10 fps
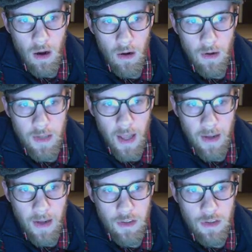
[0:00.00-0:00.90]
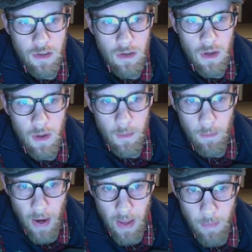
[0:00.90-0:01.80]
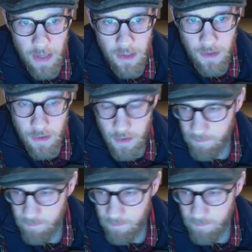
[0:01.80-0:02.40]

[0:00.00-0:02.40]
are attached by the bases,